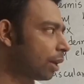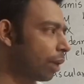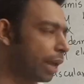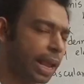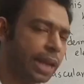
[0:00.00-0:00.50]

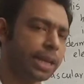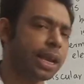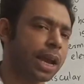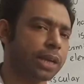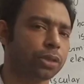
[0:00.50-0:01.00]
any
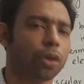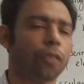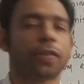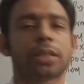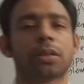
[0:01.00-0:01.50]
kinds
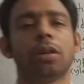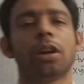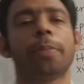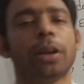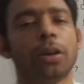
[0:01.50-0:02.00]
of
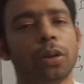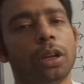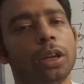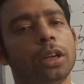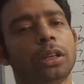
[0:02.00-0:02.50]
vascular bundle
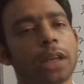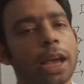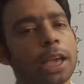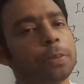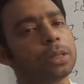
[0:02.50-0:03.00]

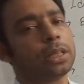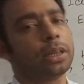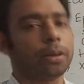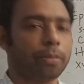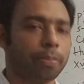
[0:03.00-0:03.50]
types,
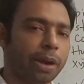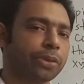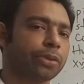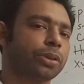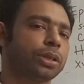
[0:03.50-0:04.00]
their
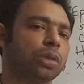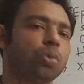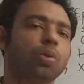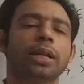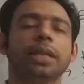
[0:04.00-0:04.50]
matters, you
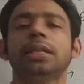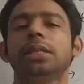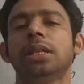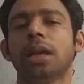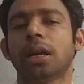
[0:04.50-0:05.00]
can
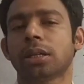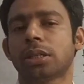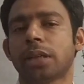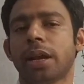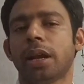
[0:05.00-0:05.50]
easily
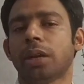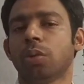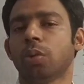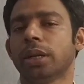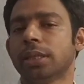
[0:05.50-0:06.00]
understand and
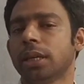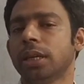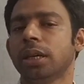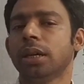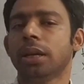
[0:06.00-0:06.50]
you can
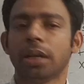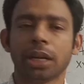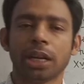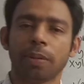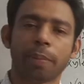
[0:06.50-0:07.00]
easily
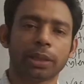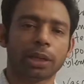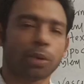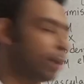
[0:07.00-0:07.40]
remember that one.